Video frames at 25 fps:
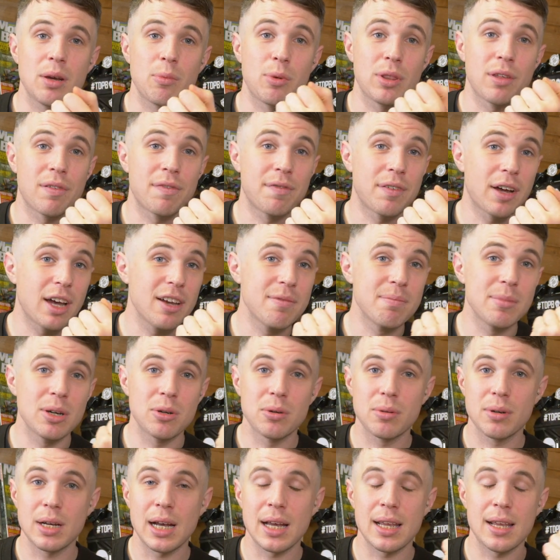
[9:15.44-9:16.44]
with a
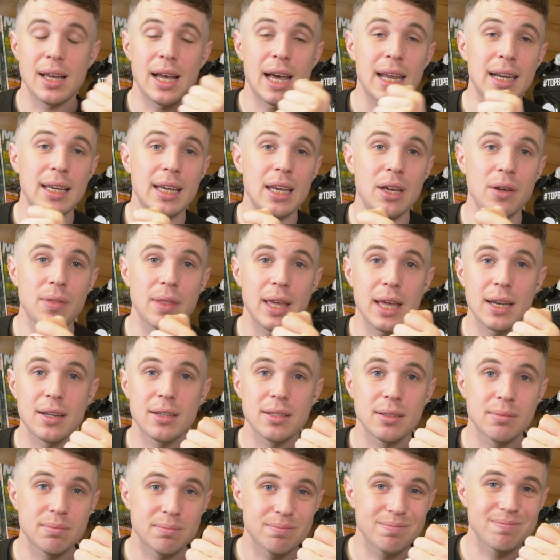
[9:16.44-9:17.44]
5mm Allen key on the
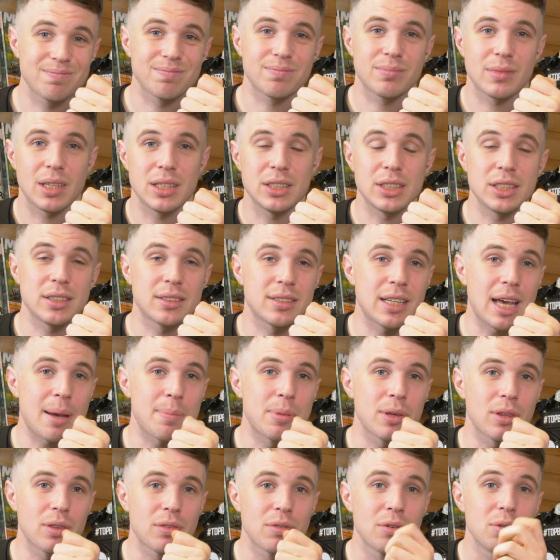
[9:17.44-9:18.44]
end and just
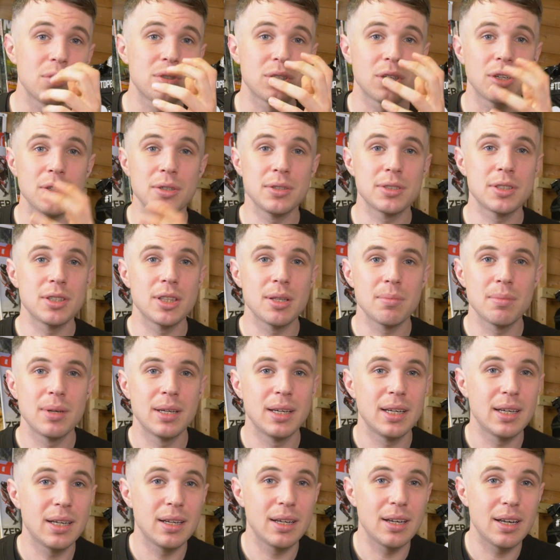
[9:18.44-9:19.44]
tap it through to loosen them,
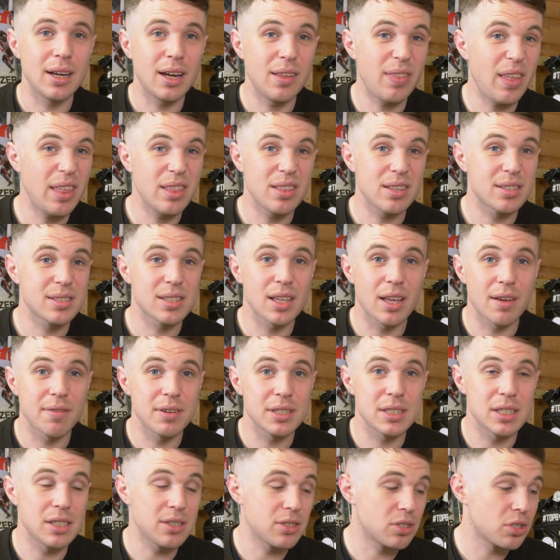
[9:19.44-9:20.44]
and then the
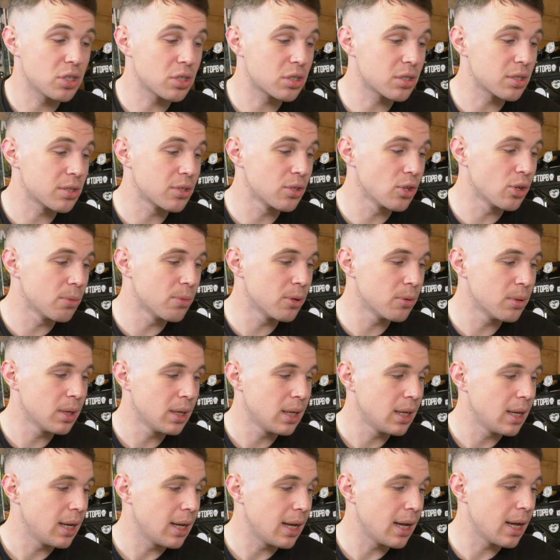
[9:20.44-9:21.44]
service is just as normal.
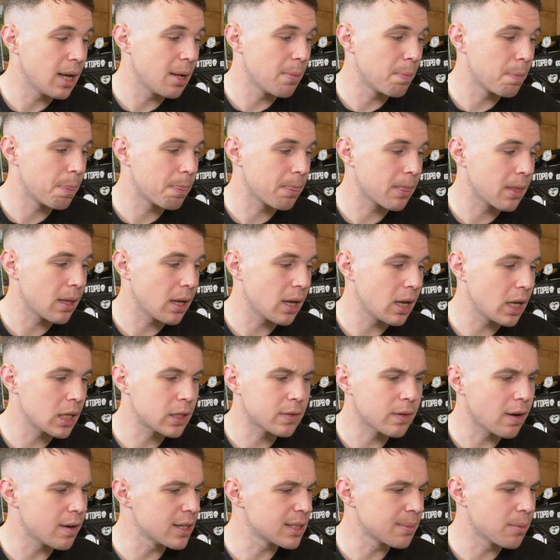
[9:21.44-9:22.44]

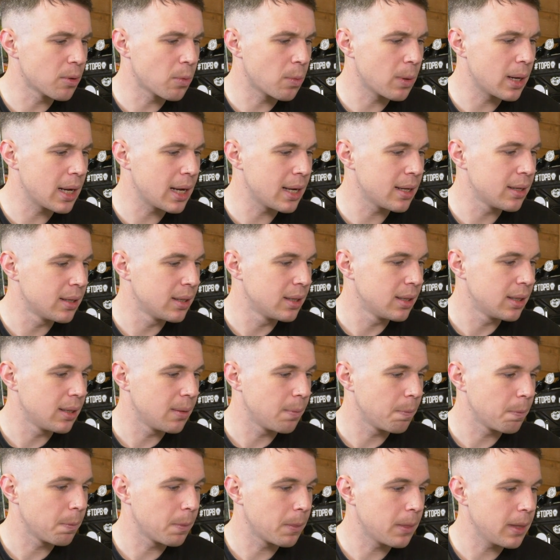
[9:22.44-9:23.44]
As far as I'm aware,
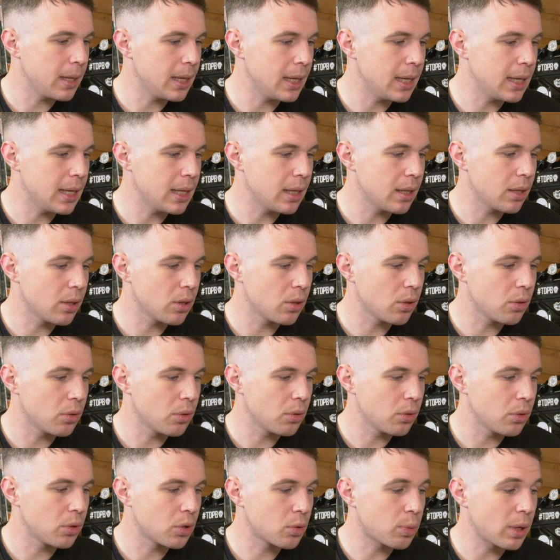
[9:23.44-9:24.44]
the
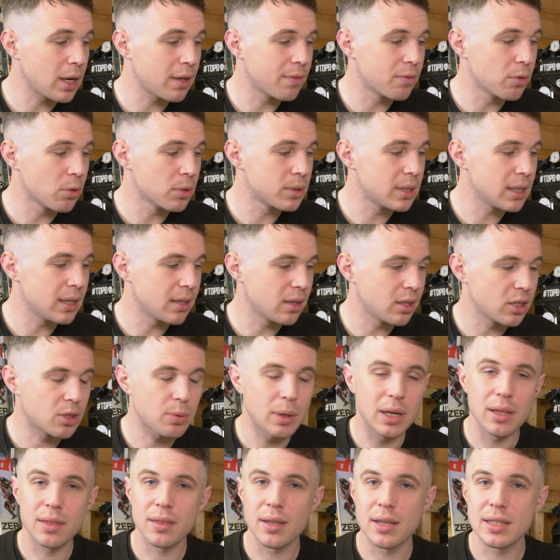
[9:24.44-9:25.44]
2014 and the
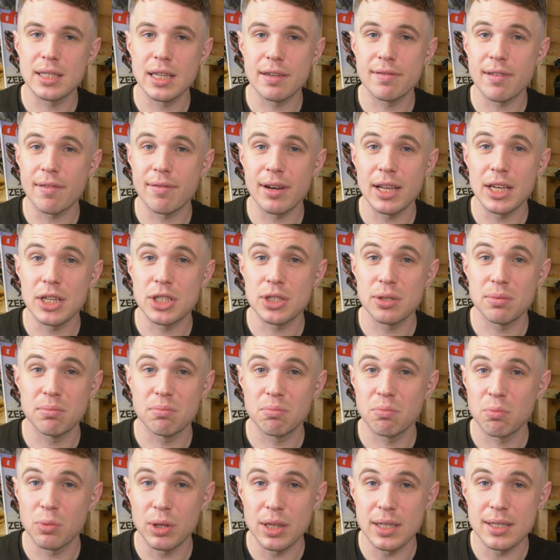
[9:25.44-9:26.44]
2013
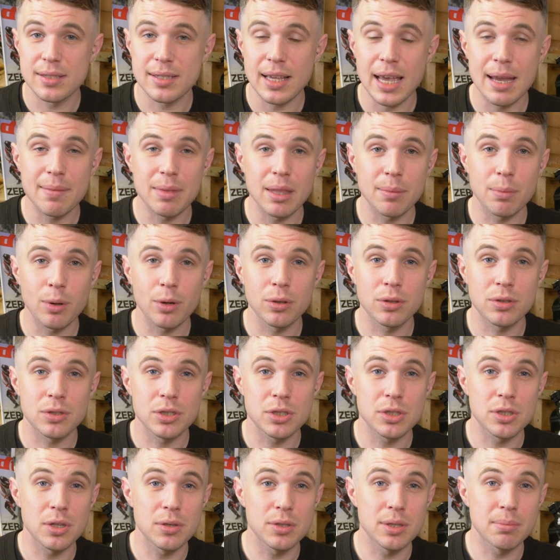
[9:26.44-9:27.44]
Revelation were the same. They both
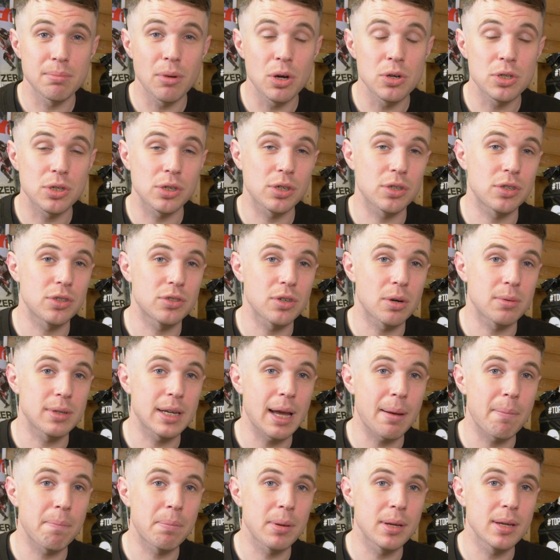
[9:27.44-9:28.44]
just use a motion control
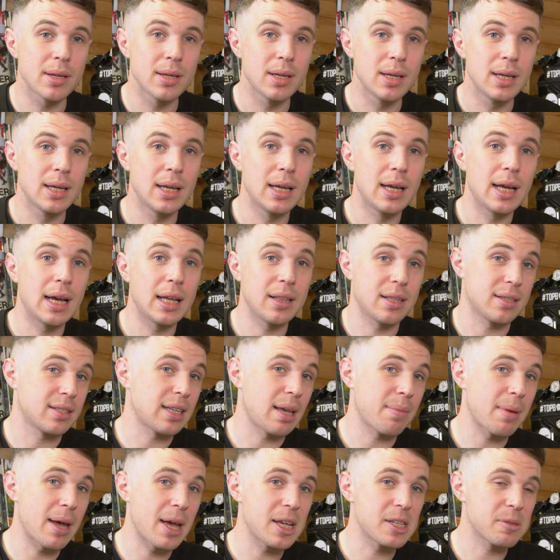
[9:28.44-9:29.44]
damper and the
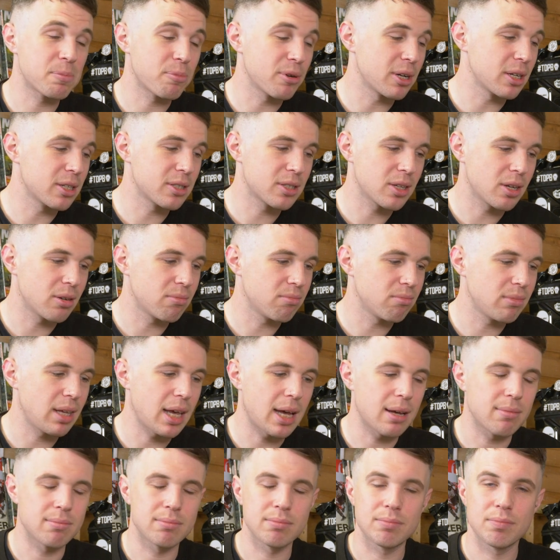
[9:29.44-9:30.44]
same air spring, so
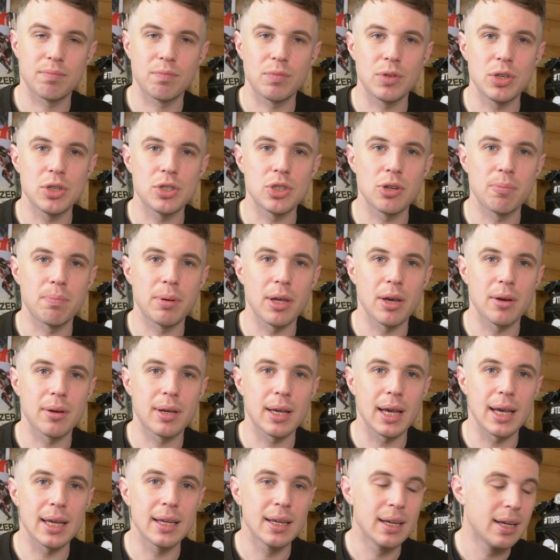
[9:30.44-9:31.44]
yeah, you should be
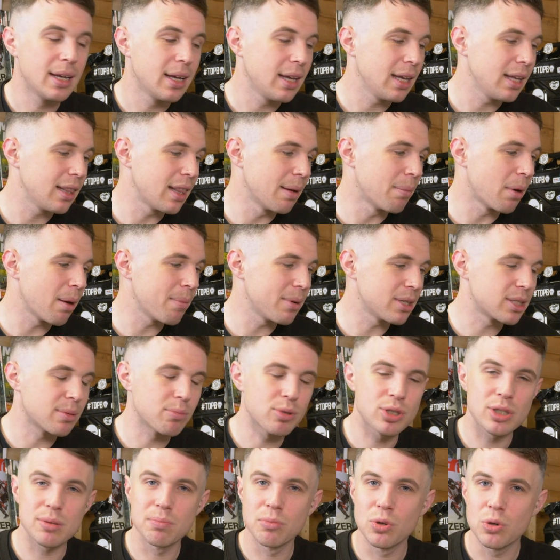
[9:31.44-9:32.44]
okay. There might be
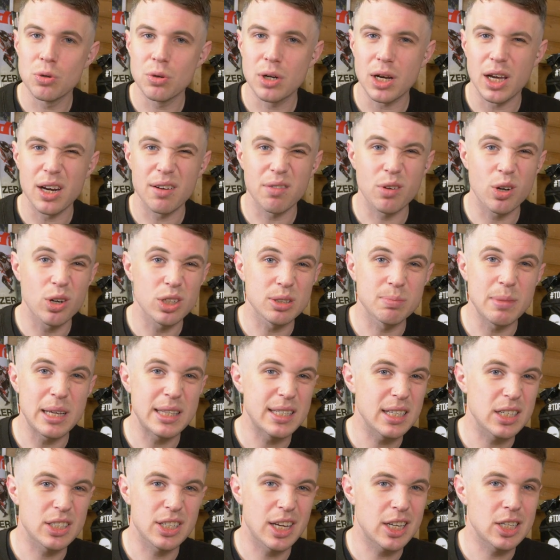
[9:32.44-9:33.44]
some small kind of
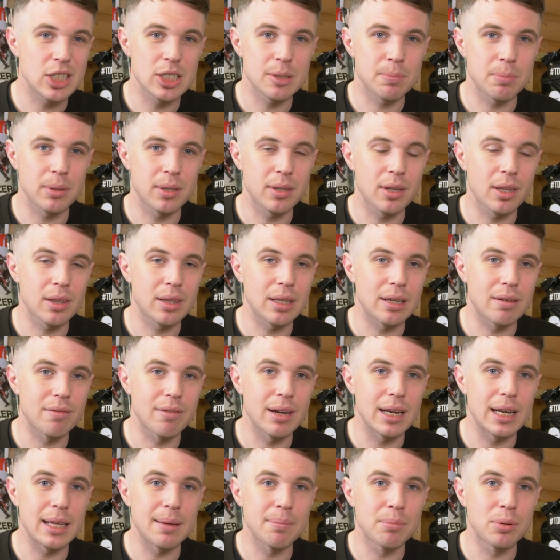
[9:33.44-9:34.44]
cosmetic changes, but nothing
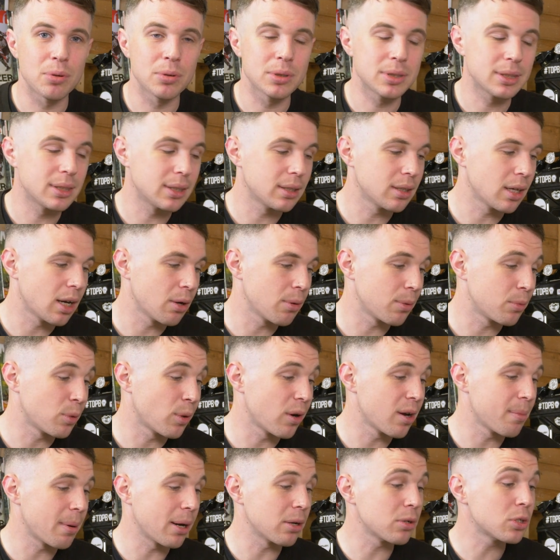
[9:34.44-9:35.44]
really important I would
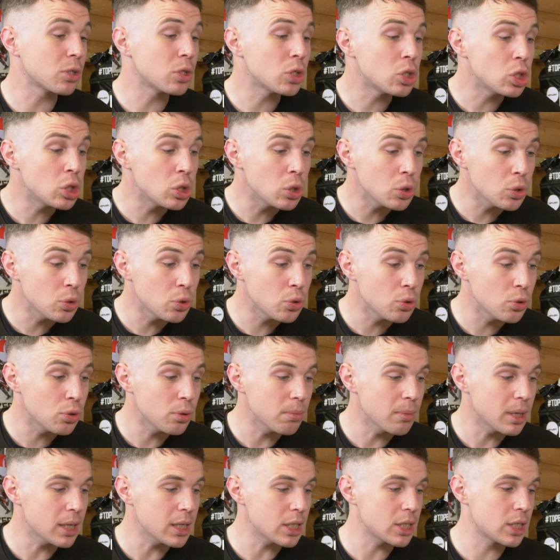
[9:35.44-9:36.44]
worry about too
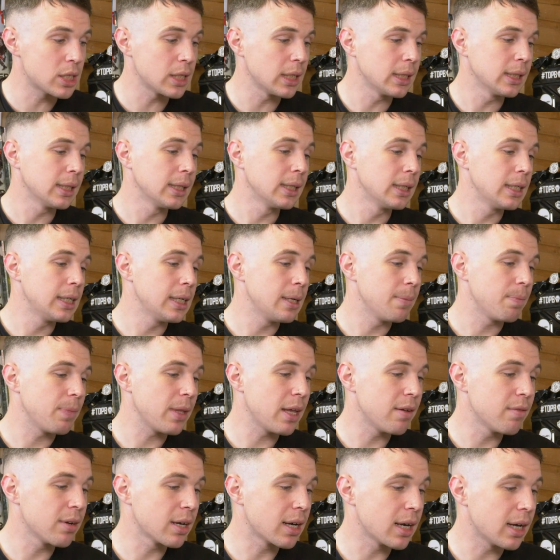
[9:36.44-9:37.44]
much.
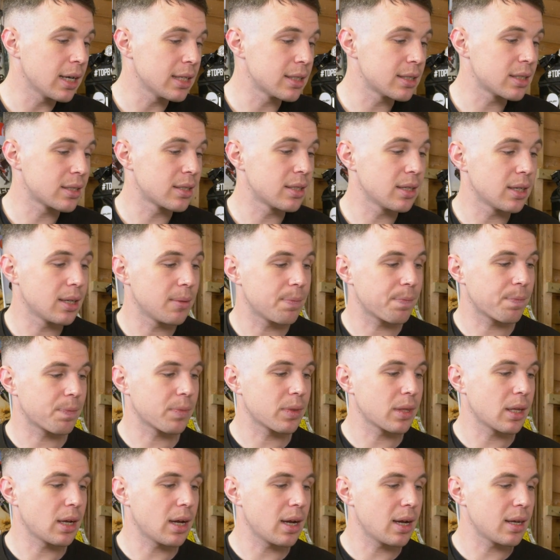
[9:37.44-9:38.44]
In regards to,
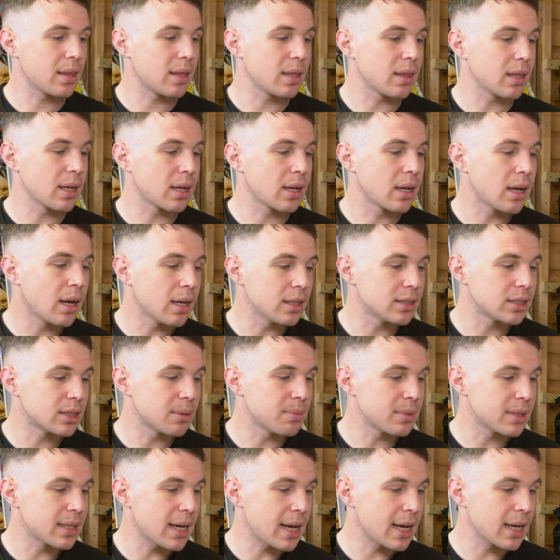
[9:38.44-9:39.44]
I think, the
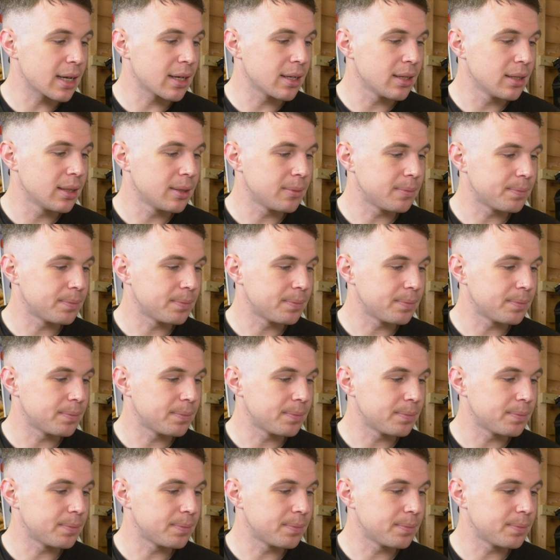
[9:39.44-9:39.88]
custom tag,